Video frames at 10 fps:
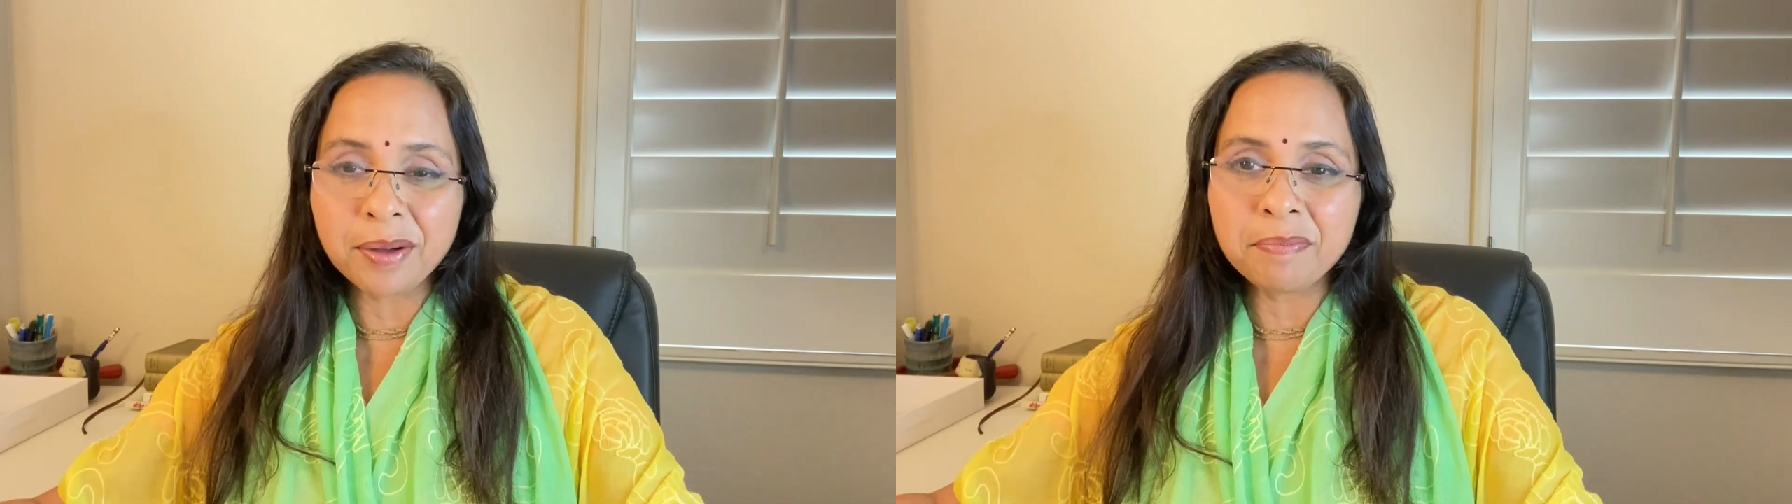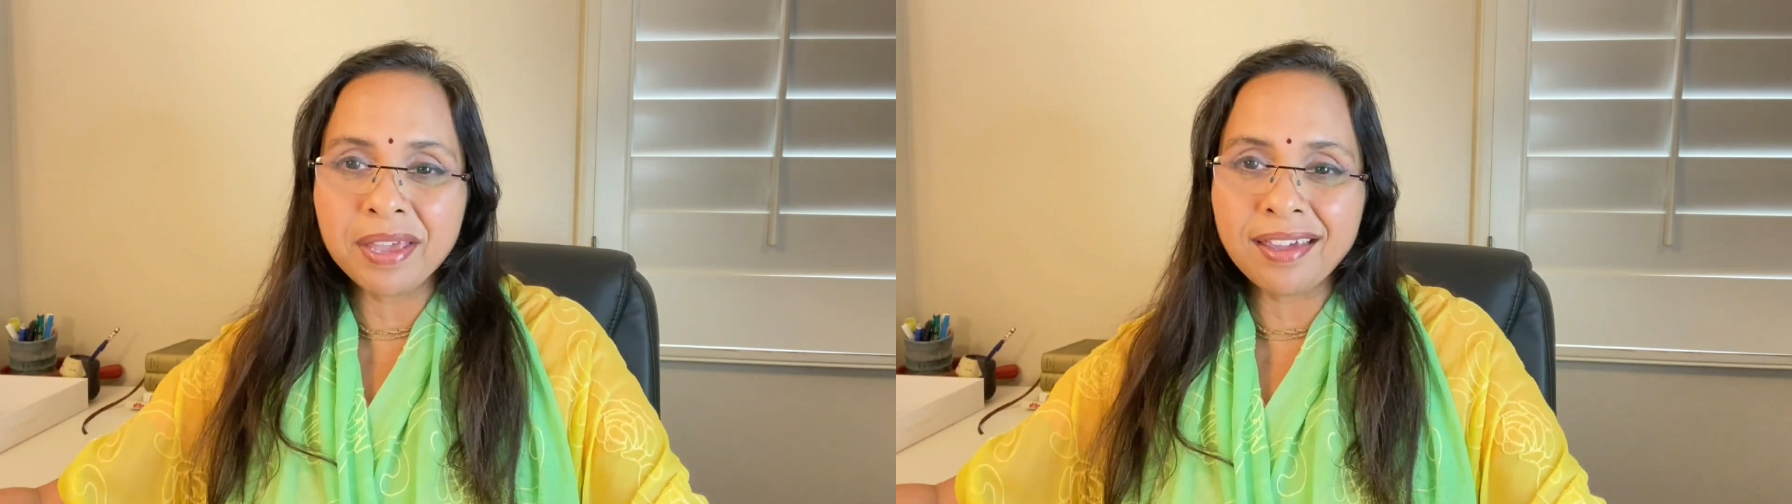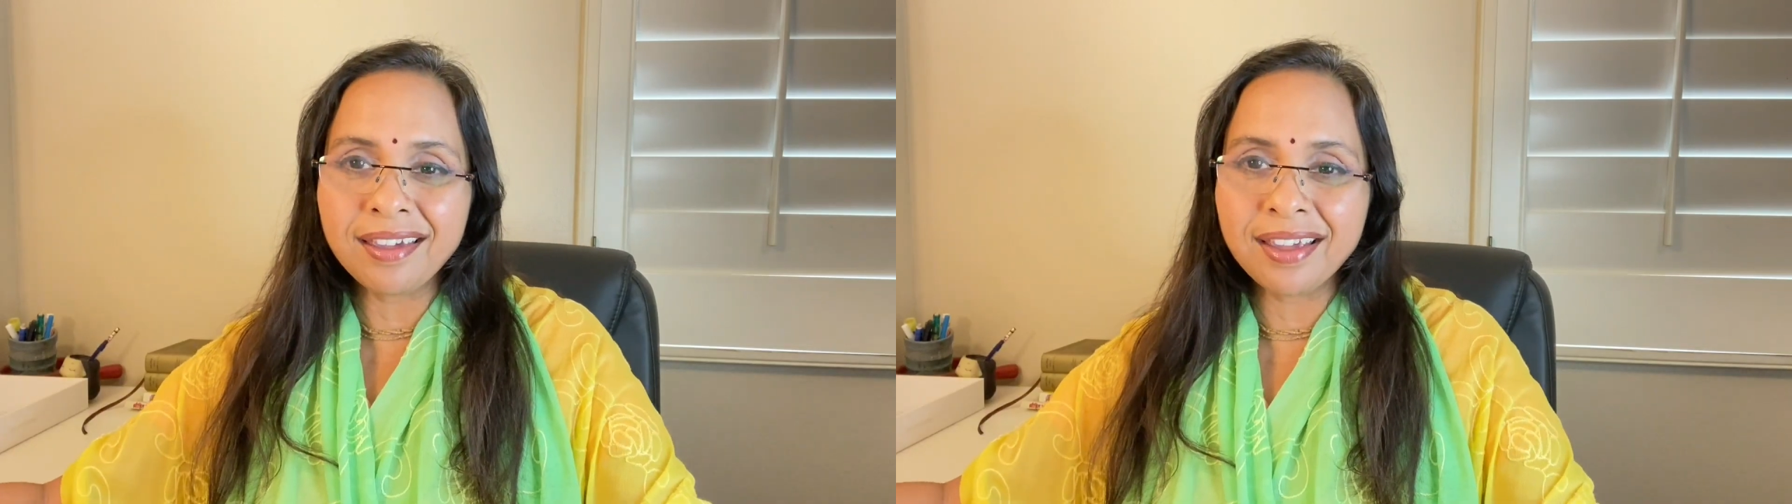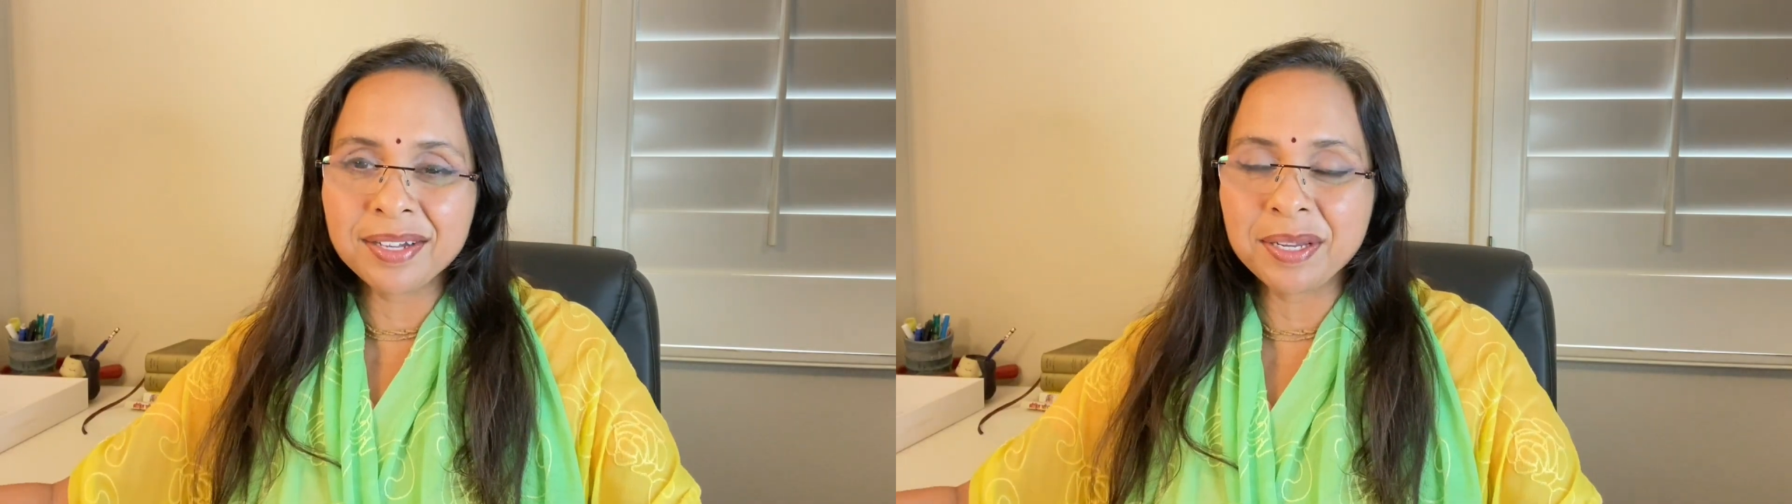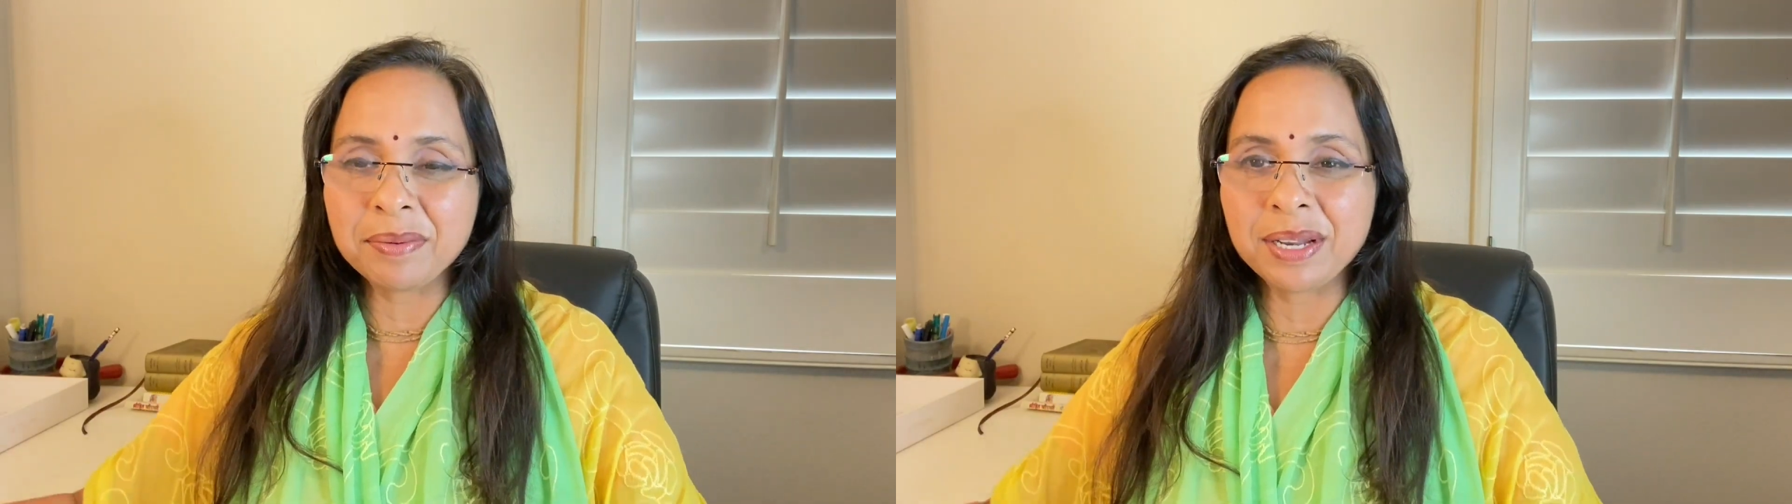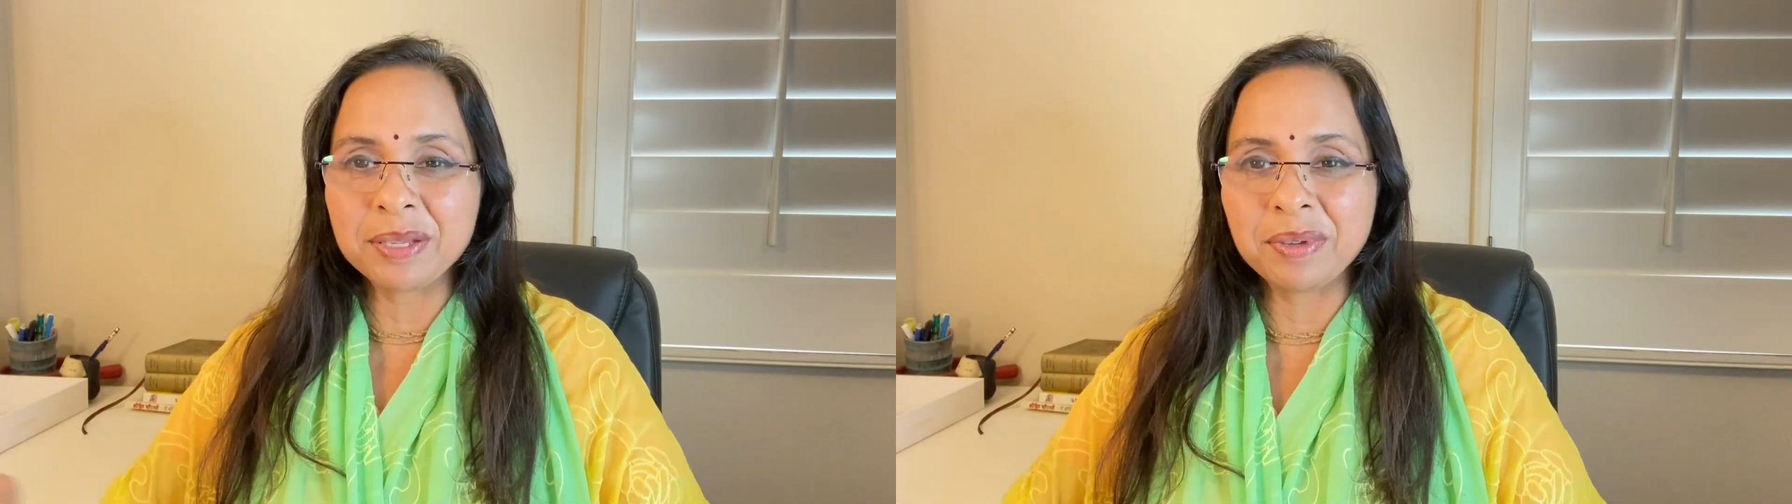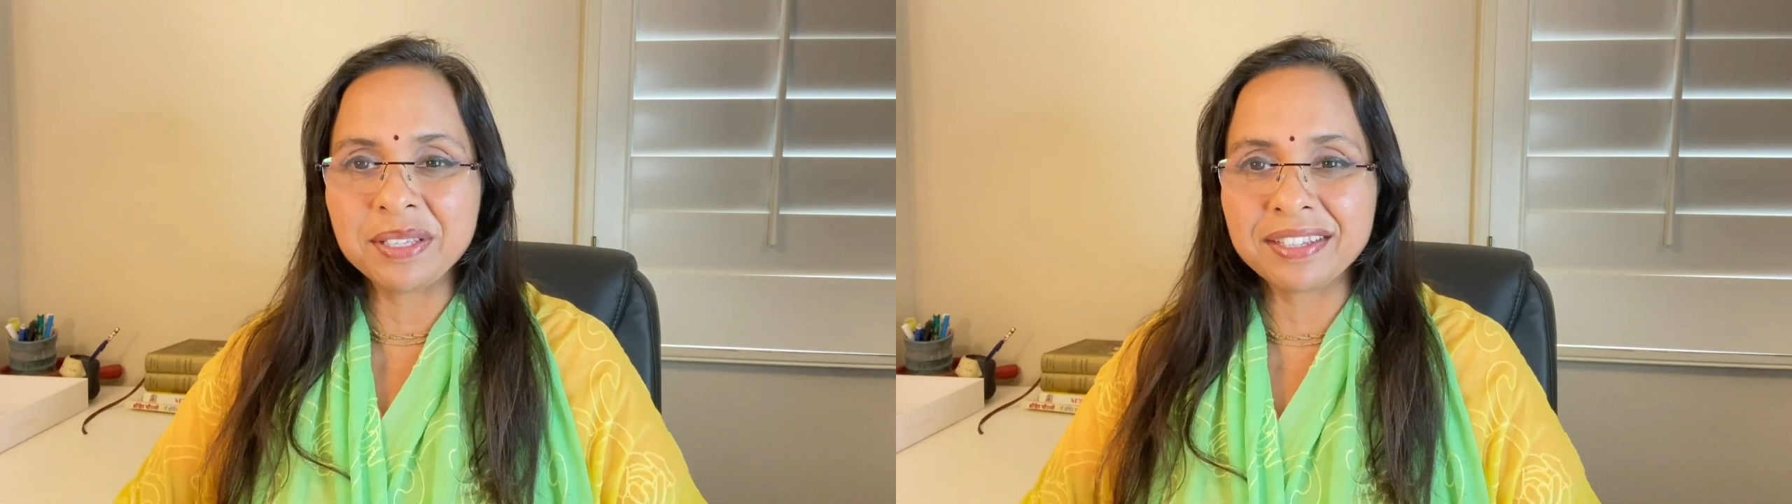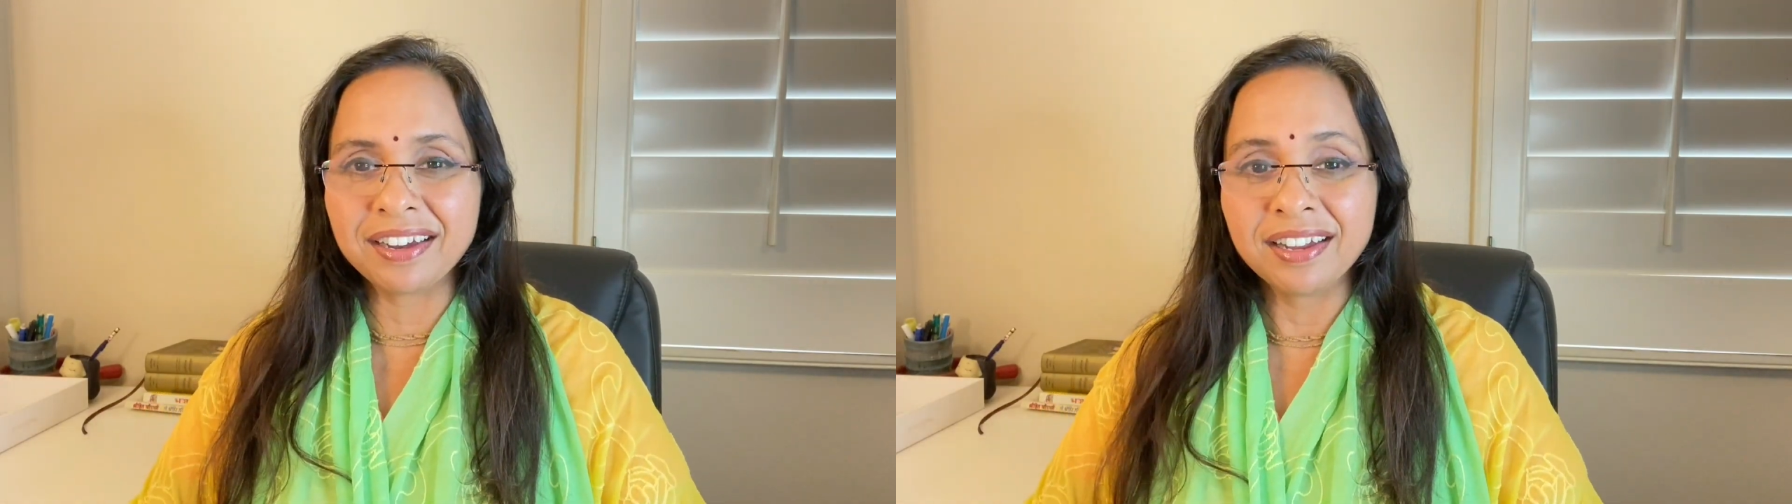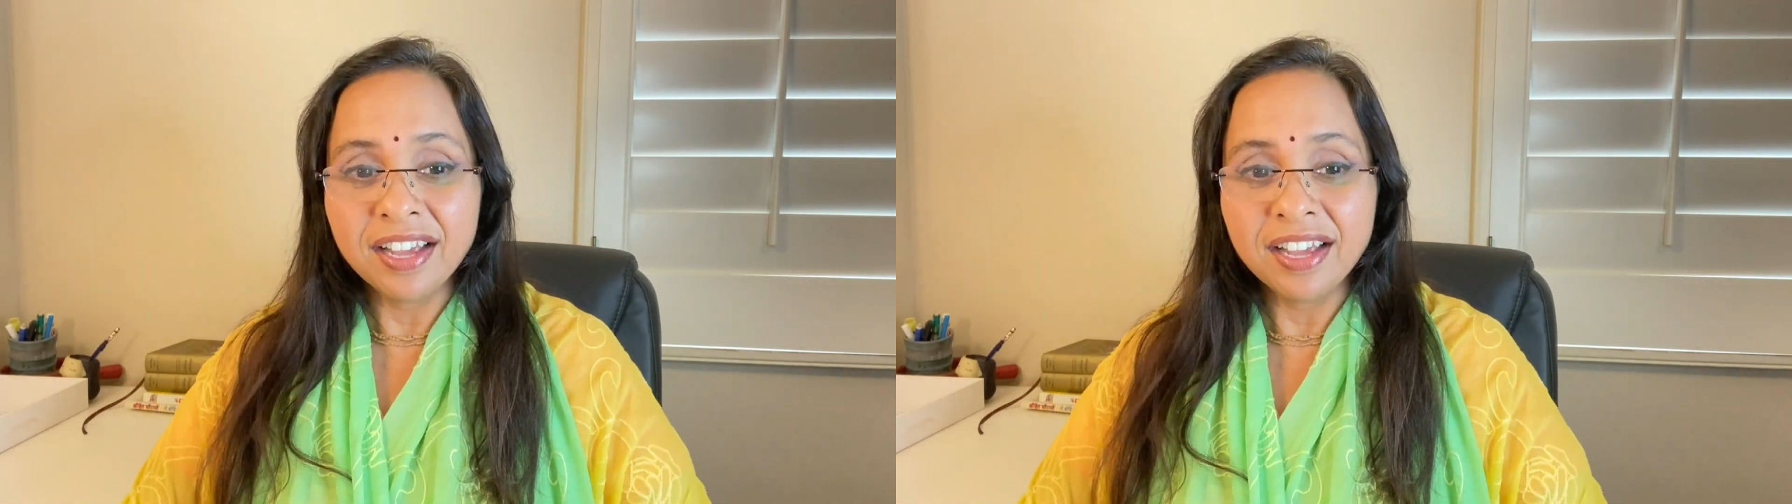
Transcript: a big table has been set,